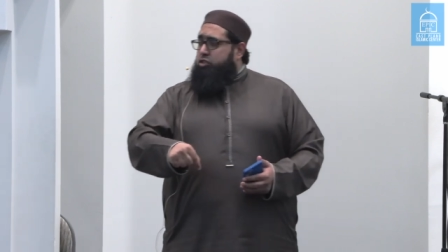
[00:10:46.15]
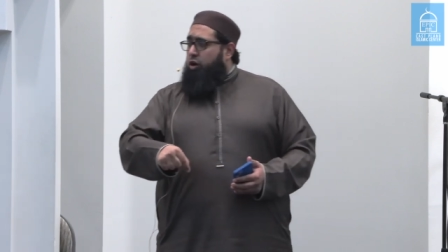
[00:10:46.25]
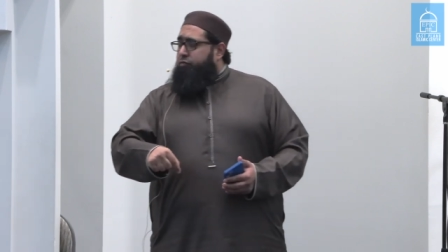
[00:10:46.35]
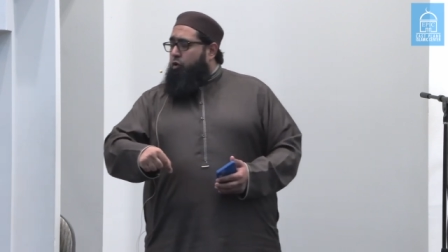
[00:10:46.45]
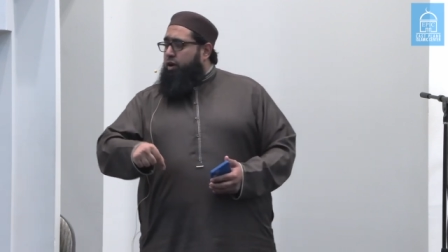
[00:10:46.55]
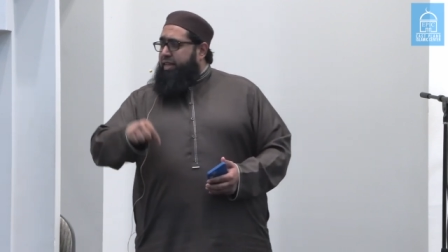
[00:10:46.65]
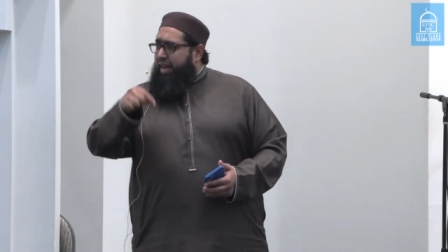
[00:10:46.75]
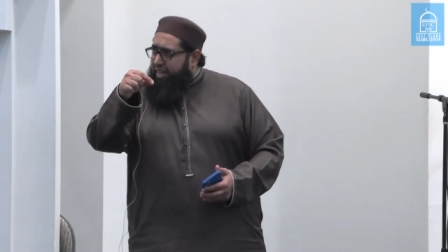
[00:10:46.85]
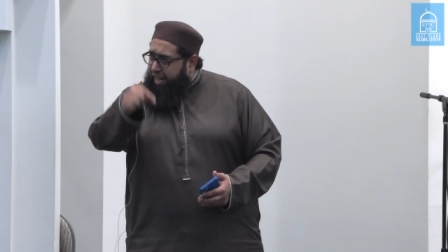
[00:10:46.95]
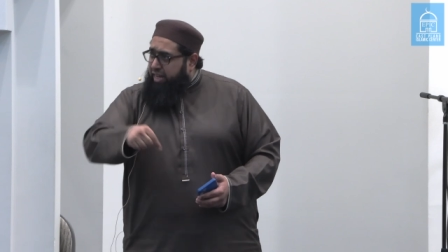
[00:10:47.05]
and so forth
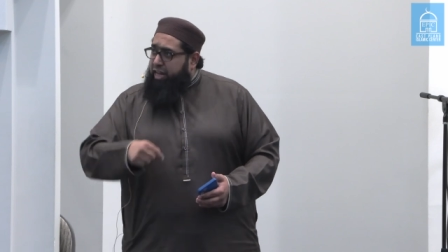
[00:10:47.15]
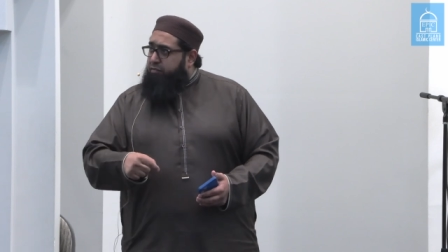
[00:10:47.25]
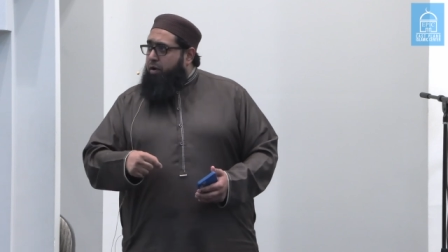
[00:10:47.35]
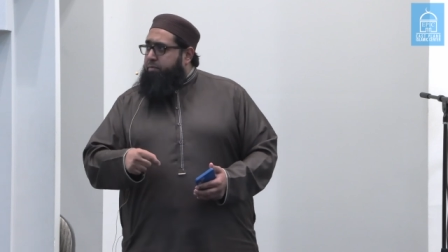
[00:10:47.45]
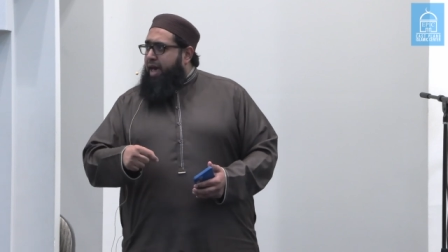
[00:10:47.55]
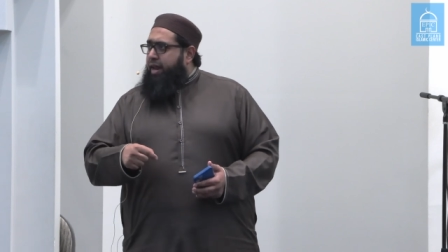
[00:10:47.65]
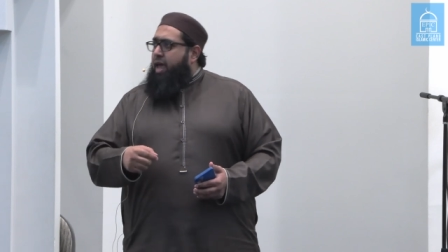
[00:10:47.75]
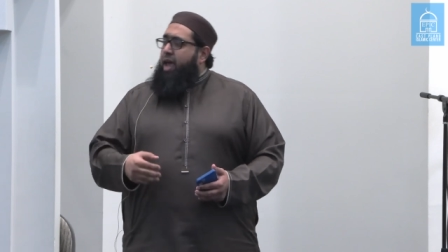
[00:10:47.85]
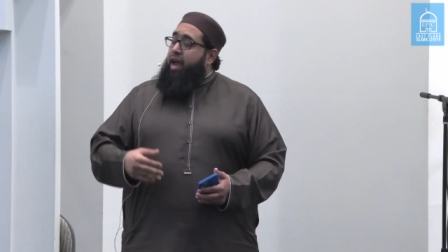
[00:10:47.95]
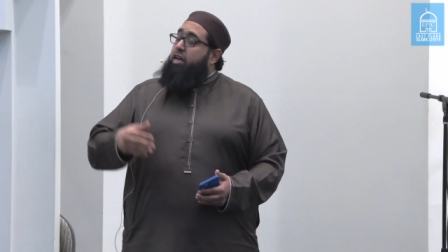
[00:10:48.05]
and eating from
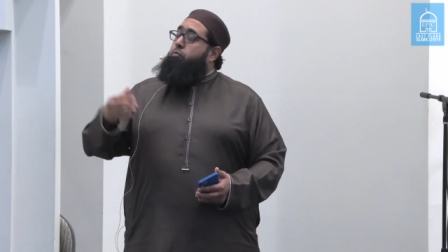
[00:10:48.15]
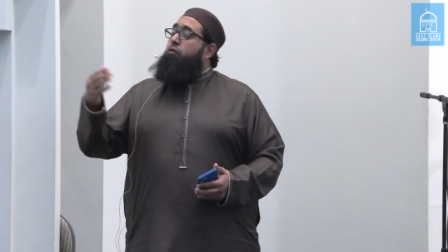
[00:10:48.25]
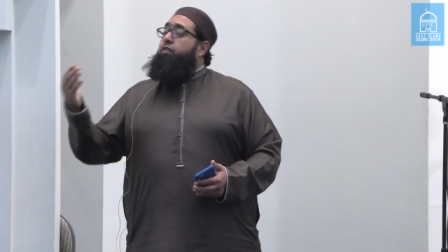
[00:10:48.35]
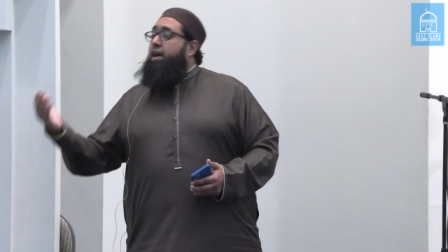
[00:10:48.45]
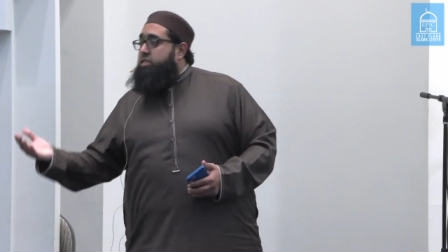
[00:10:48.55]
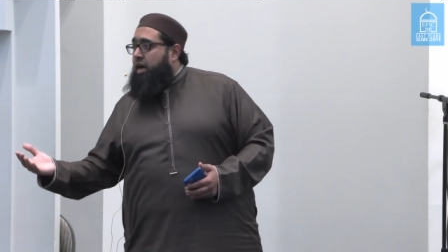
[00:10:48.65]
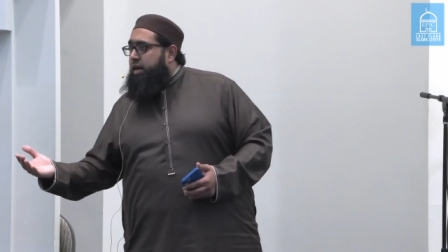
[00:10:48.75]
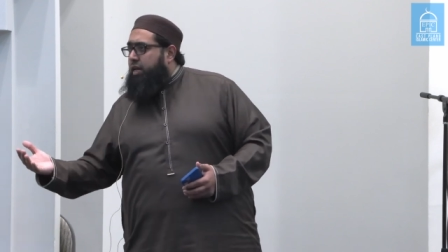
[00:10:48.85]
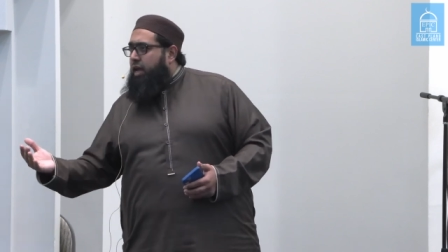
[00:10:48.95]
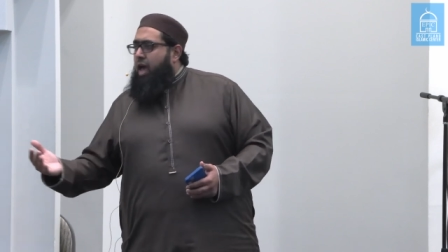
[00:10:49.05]
that and it provides
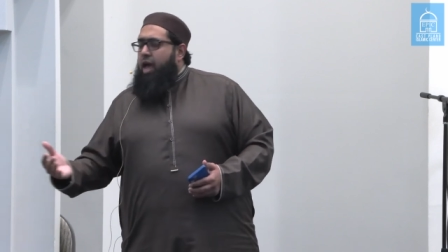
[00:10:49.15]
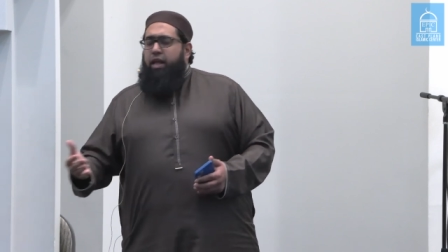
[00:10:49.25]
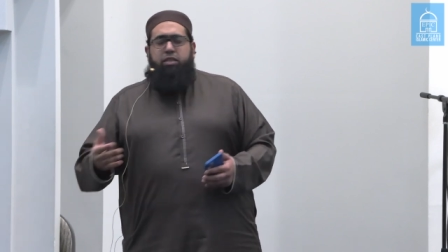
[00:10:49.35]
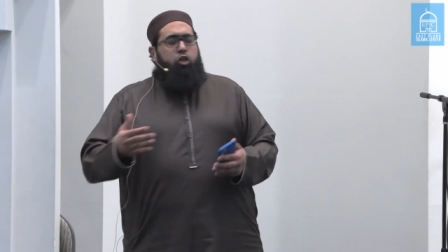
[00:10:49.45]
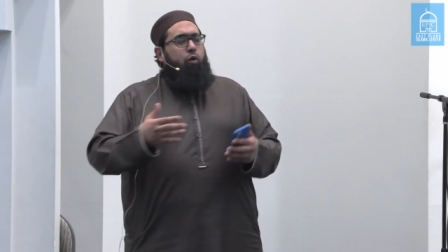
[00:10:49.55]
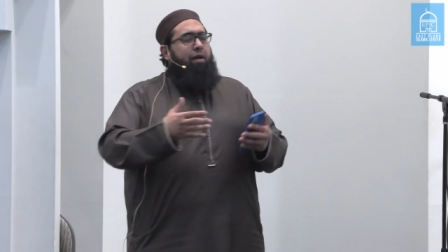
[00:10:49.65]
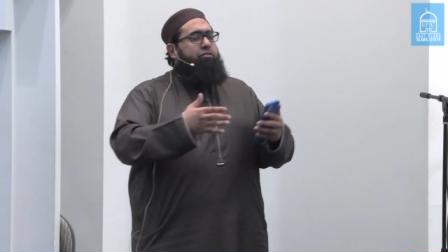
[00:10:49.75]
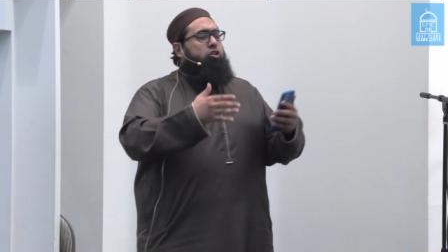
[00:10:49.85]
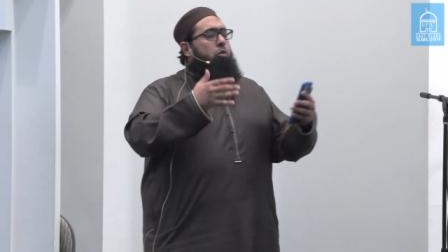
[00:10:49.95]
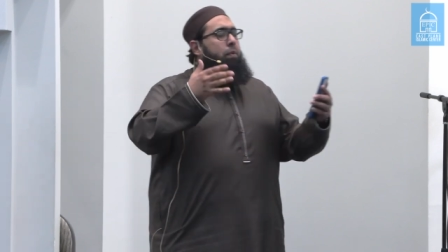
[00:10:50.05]
honey you
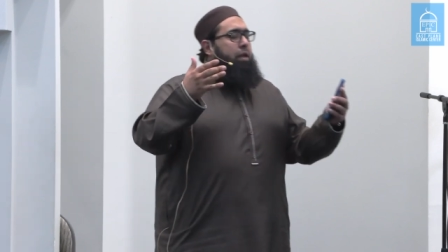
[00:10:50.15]
have so